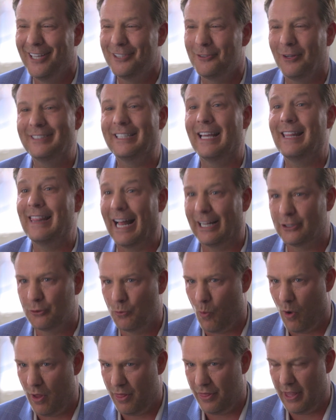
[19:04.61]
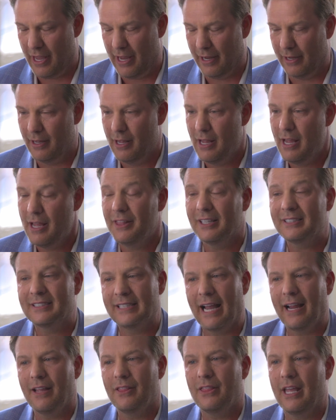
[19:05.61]
So I'd say that's one thing. The
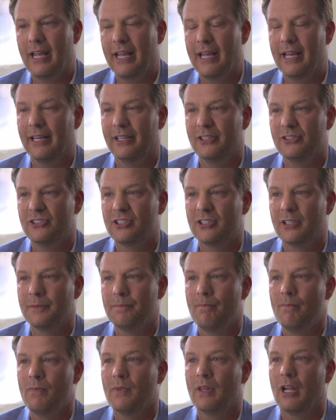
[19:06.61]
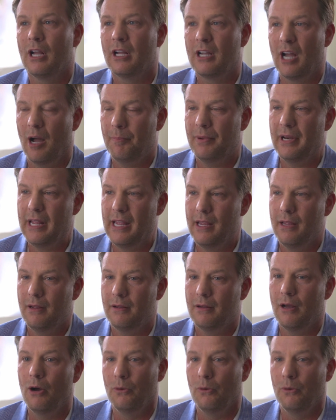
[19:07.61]
second thing is the company.